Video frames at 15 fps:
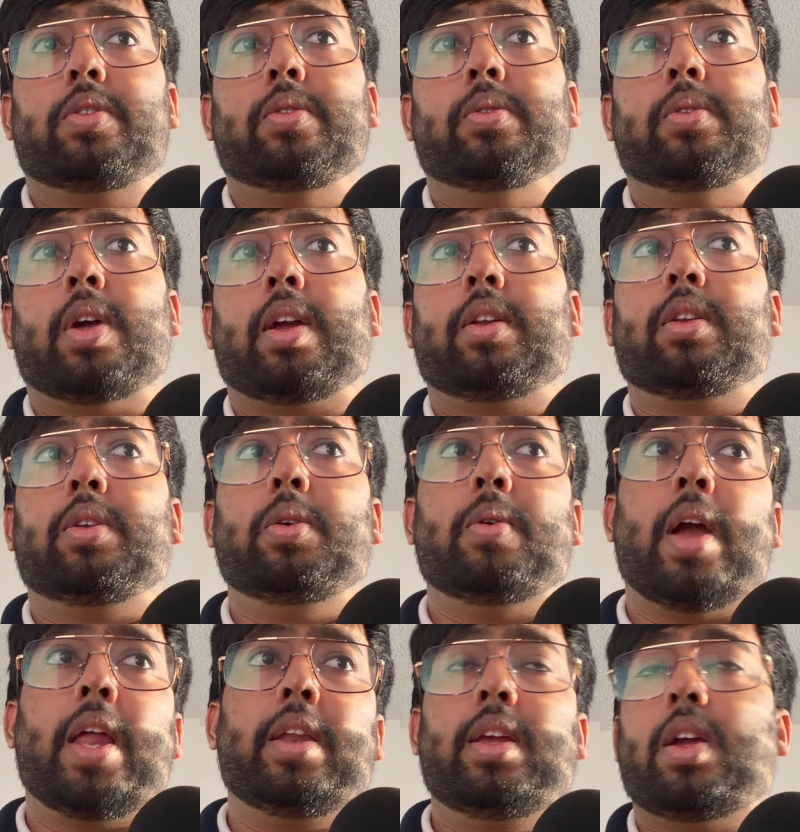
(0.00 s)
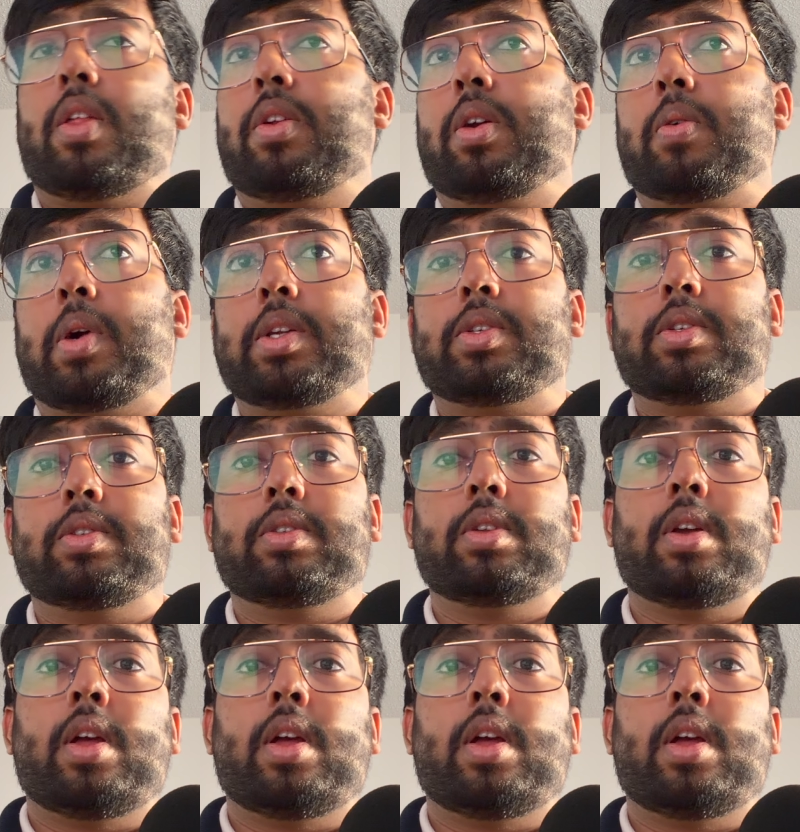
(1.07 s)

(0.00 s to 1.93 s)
to like do any other question.